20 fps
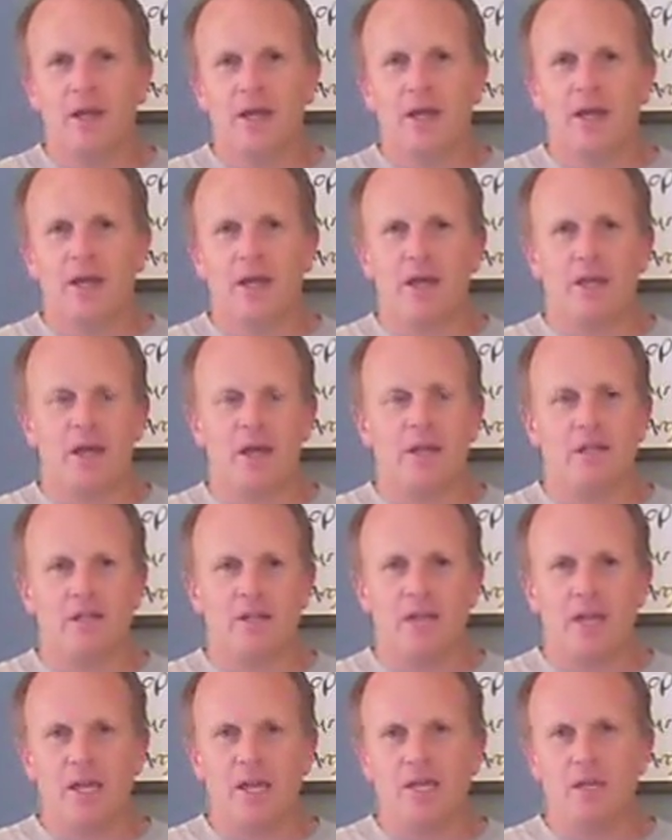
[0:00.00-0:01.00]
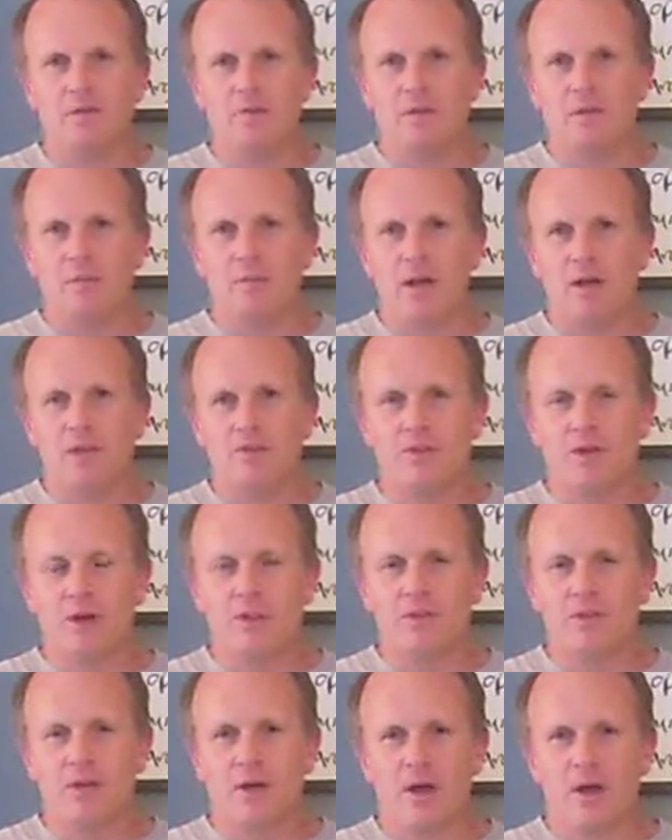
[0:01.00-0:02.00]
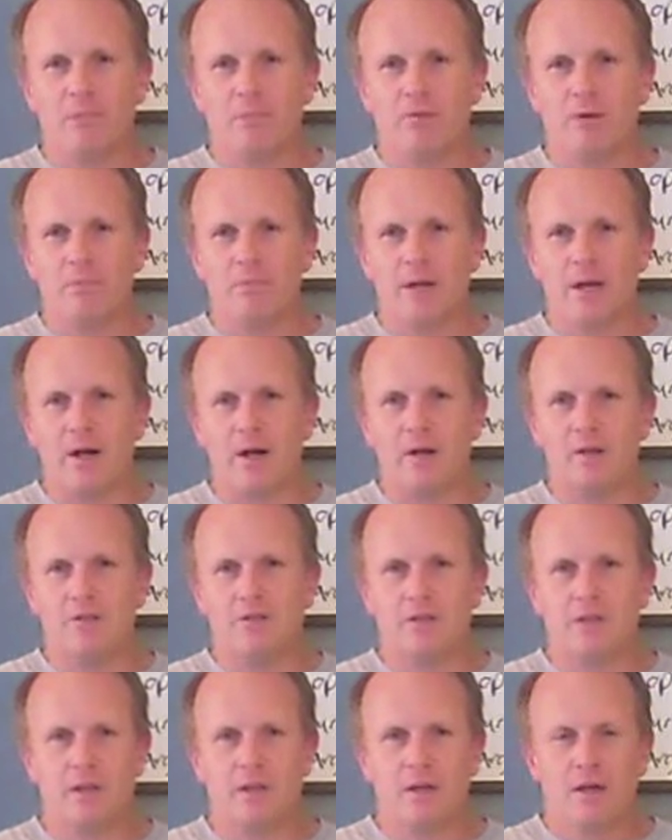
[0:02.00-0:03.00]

And I get negative emails all the time from parents